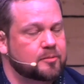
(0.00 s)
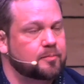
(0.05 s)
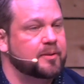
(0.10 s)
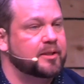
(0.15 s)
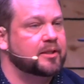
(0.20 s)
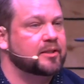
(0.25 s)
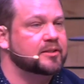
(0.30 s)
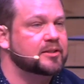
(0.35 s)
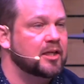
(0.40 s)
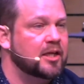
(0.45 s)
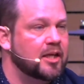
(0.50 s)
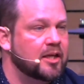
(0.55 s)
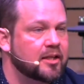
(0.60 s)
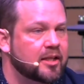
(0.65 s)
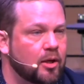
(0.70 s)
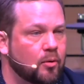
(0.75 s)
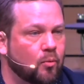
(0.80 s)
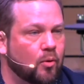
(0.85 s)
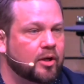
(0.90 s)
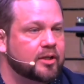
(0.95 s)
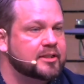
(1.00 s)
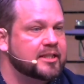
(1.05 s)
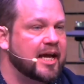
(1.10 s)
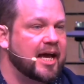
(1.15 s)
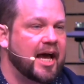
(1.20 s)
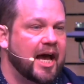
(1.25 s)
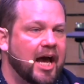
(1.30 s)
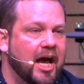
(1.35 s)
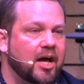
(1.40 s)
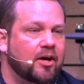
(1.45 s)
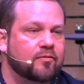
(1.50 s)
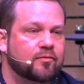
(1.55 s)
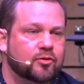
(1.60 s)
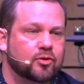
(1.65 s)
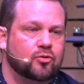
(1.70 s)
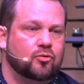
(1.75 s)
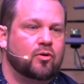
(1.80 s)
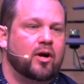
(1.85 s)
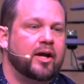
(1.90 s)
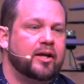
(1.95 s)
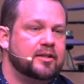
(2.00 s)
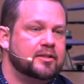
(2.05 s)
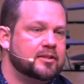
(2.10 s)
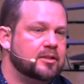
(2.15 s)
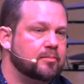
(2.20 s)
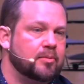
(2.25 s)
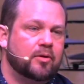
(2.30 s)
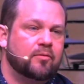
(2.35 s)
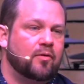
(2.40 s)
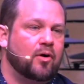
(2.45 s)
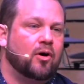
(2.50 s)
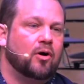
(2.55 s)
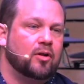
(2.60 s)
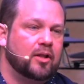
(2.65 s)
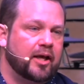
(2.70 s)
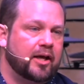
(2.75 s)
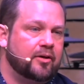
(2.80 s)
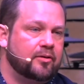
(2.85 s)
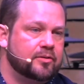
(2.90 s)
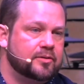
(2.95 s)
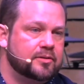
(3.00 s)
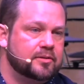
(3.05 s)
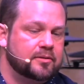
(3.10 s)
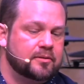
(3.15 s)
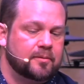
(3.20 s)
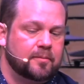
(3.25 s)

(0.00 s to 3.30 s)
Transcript: because they want to have Christ above all else.